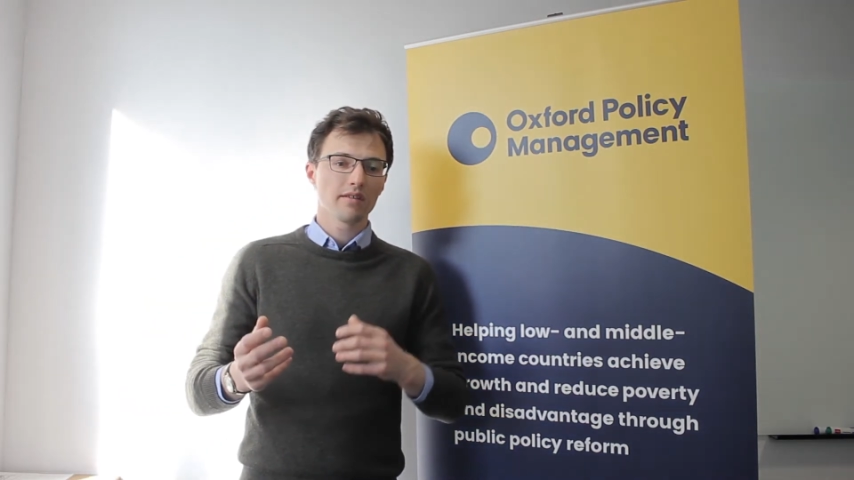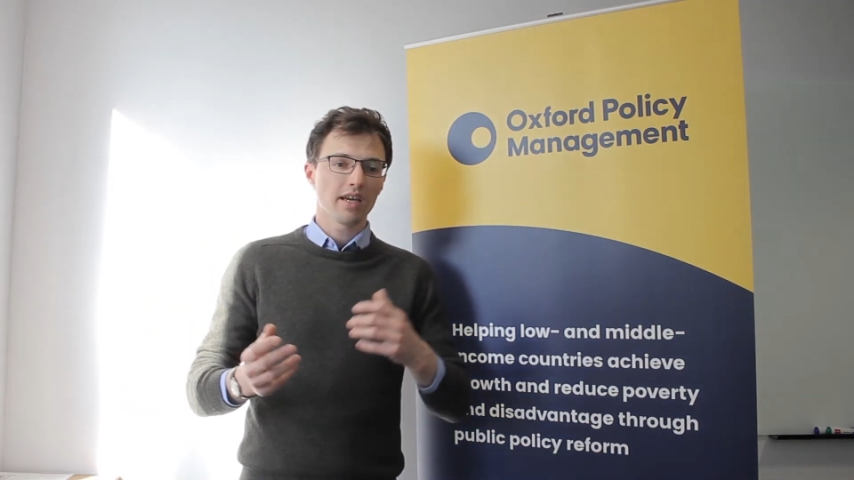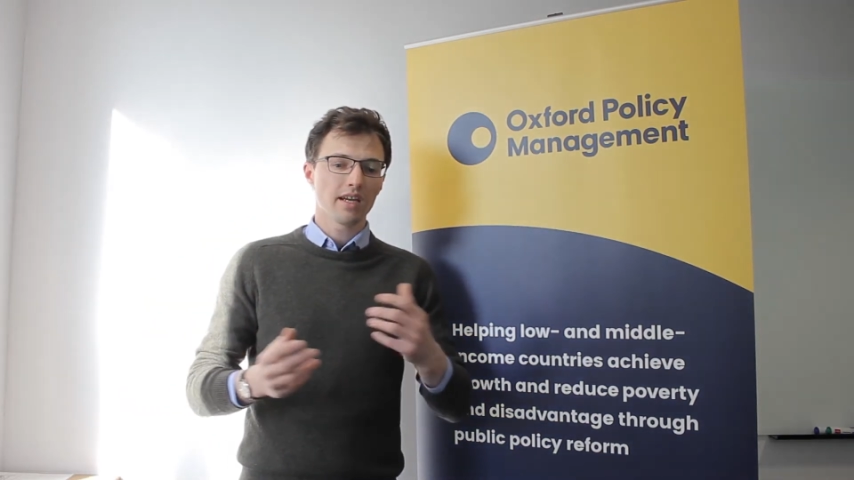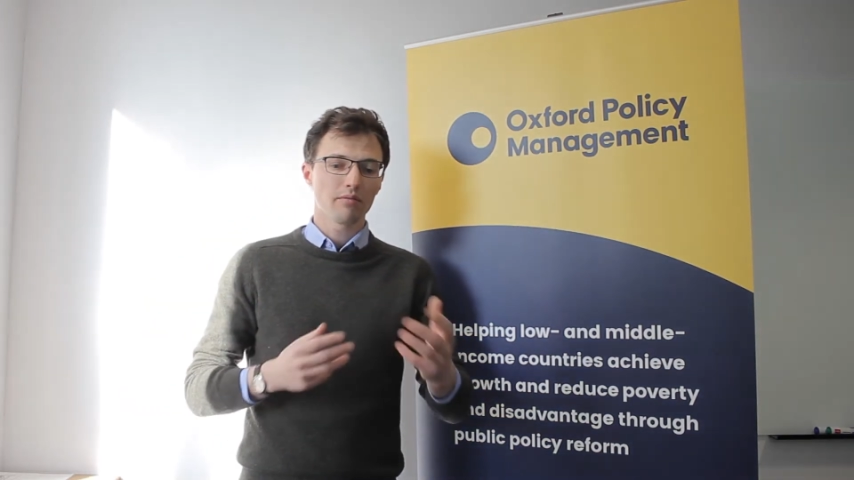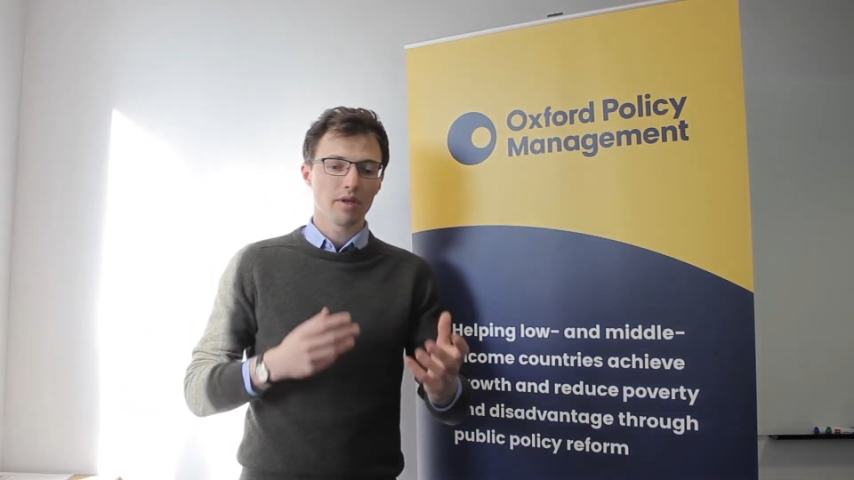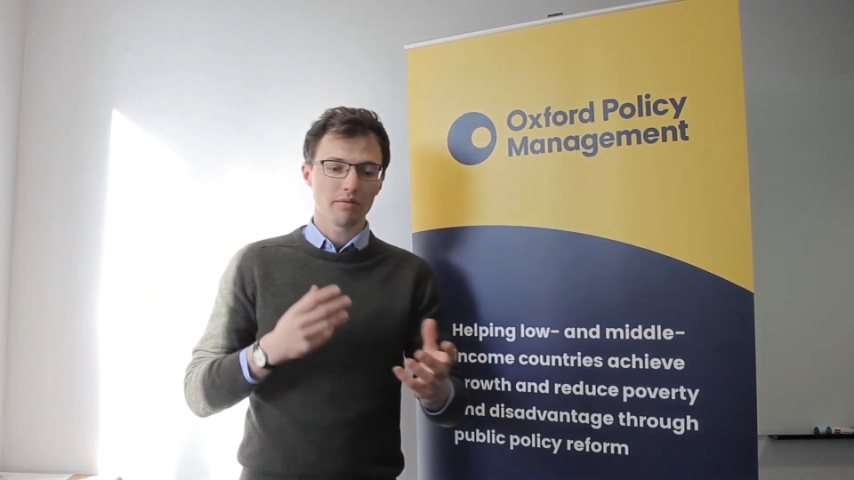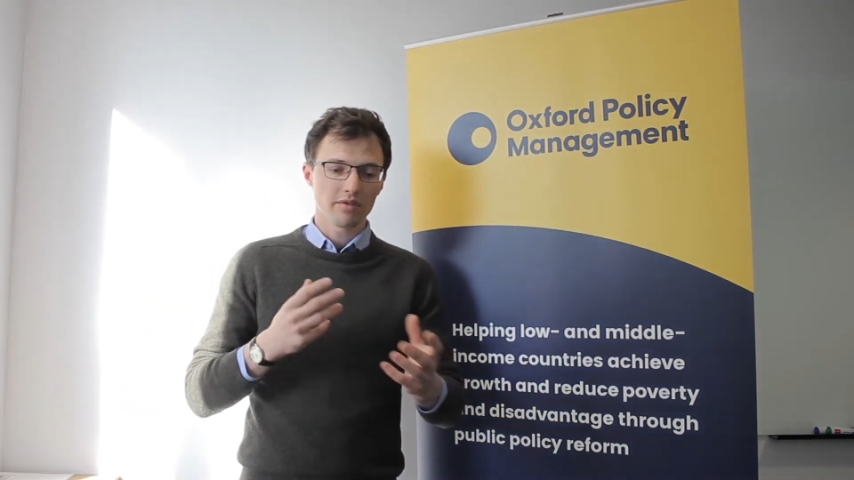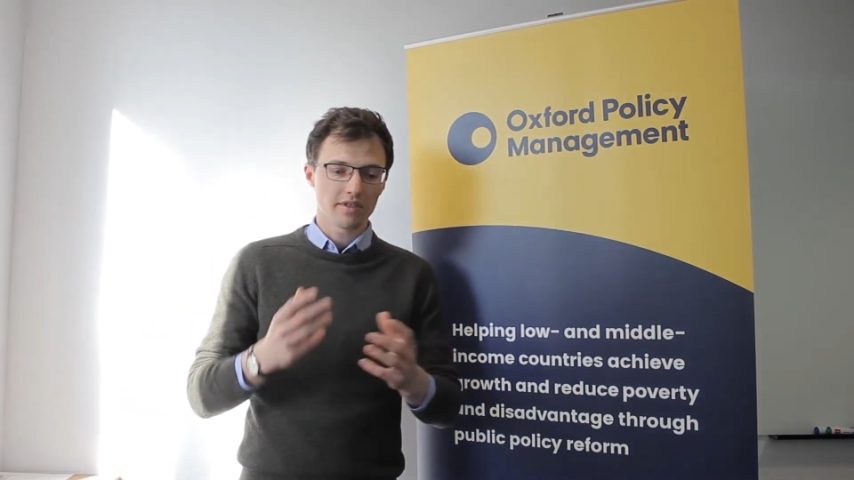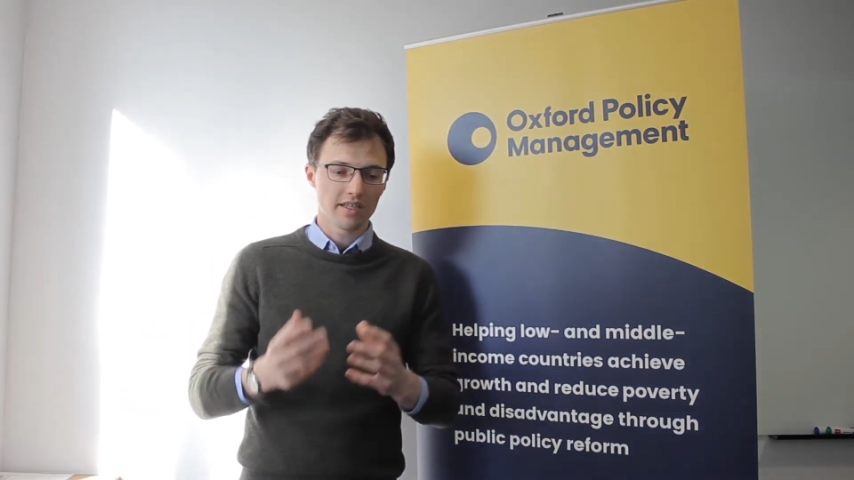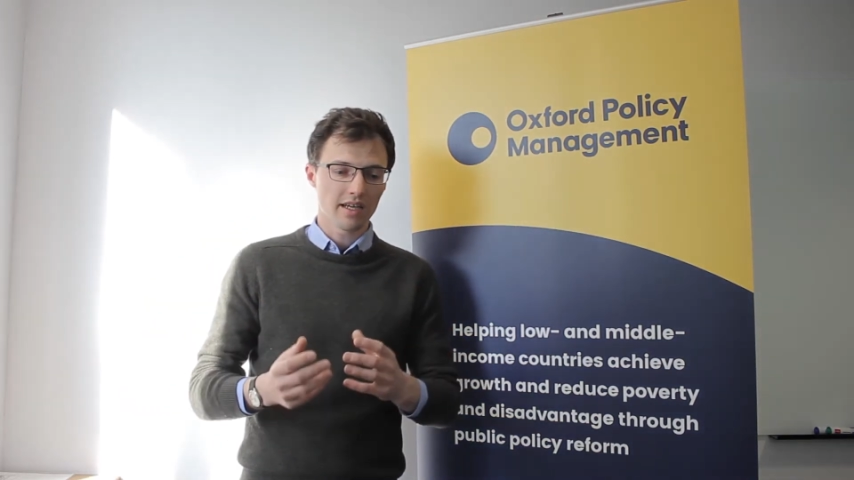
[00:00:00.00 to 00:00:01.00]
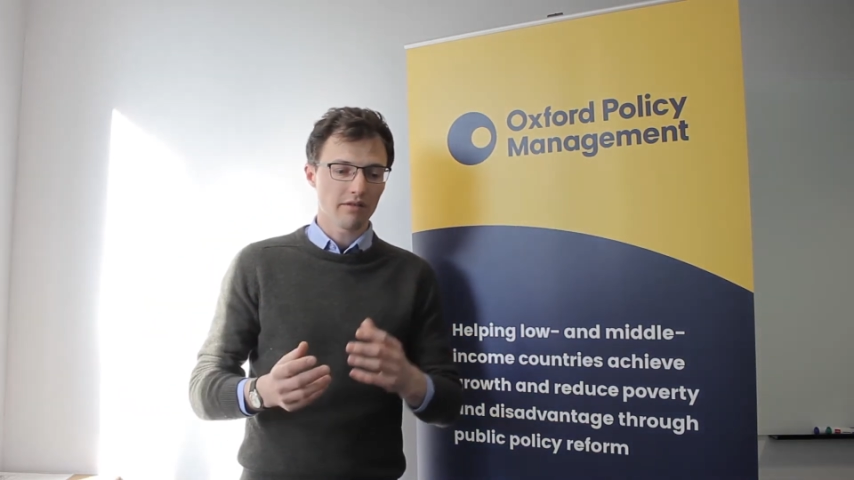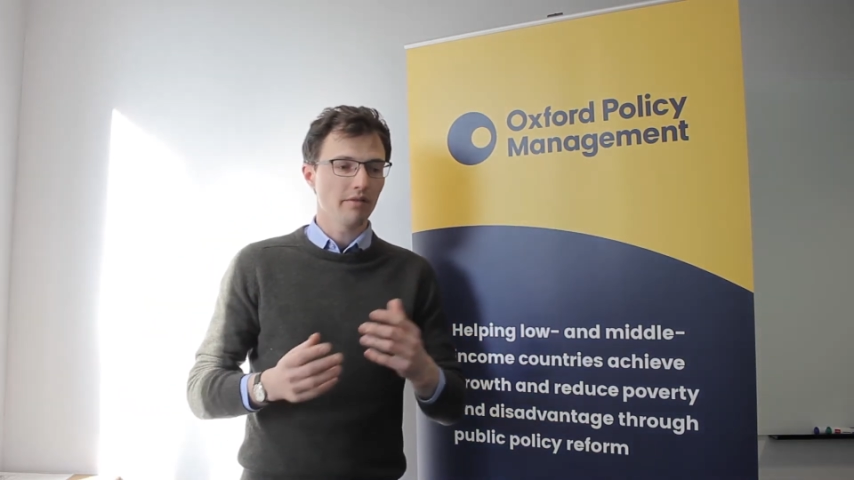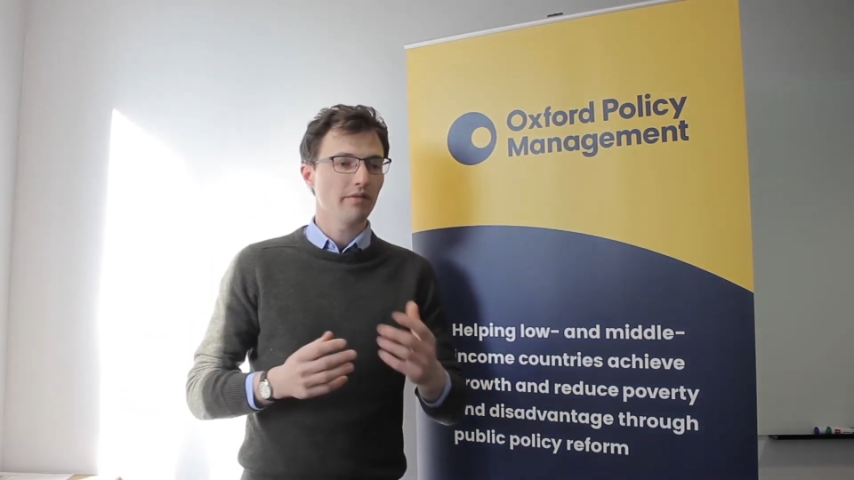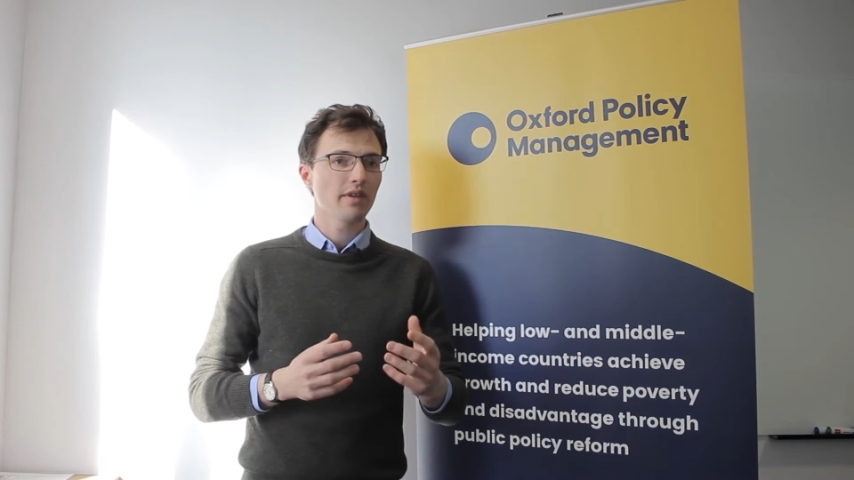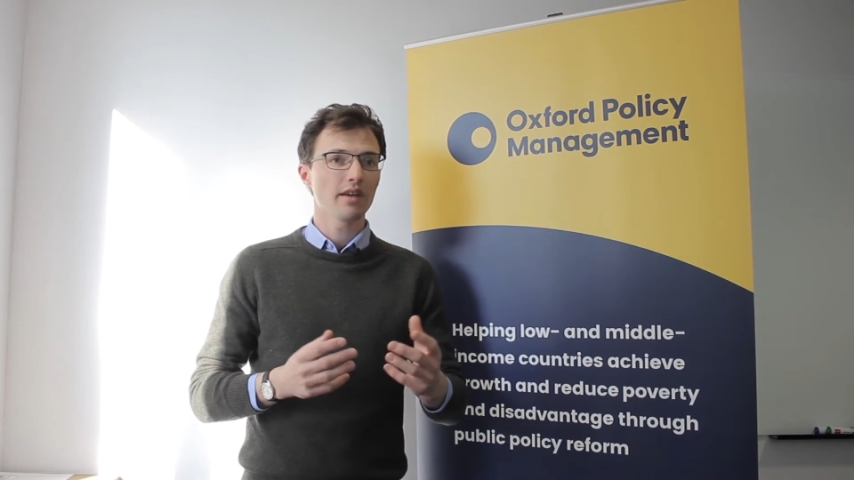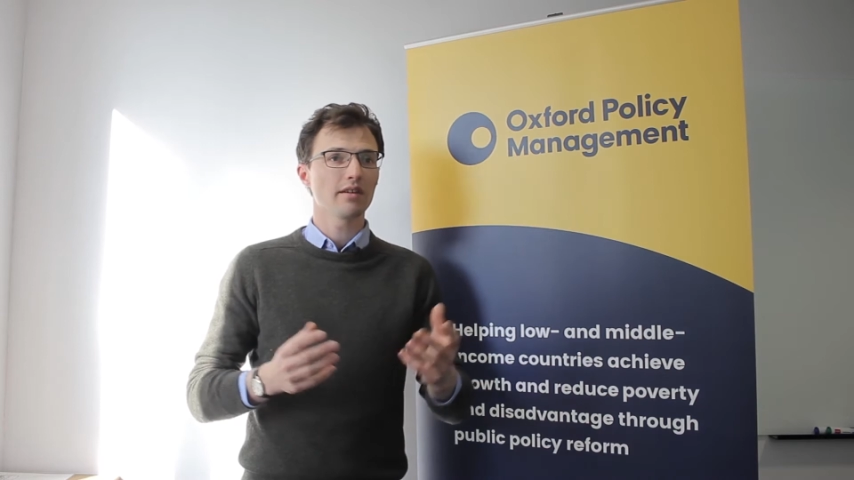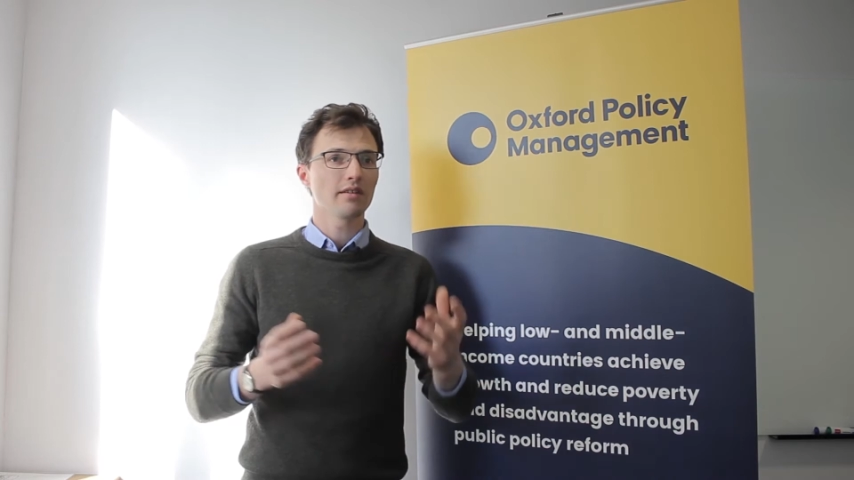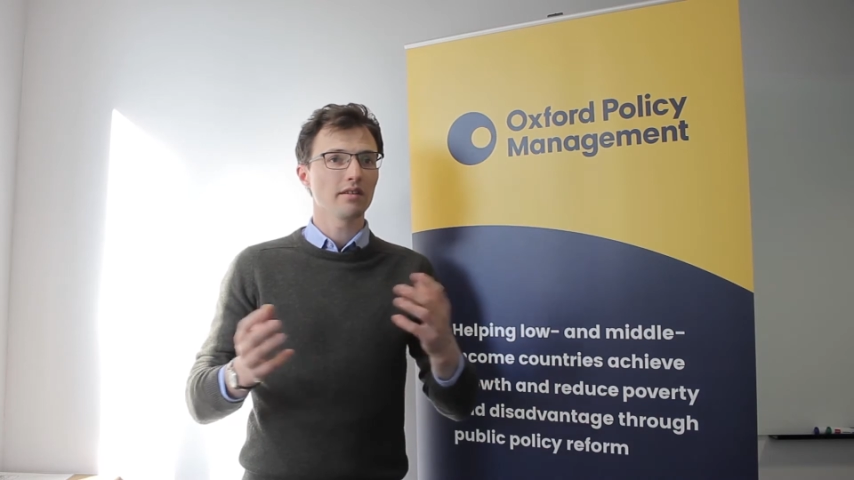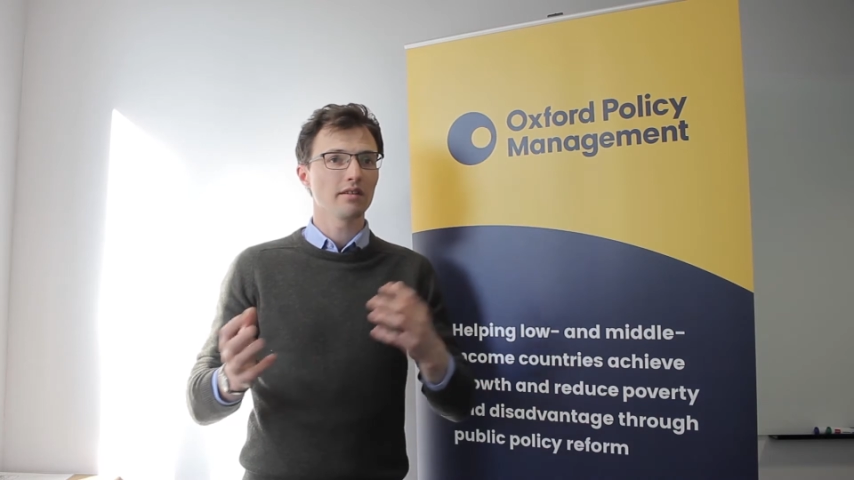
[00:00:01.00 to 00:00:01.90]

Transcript: getting people to sit down and think and to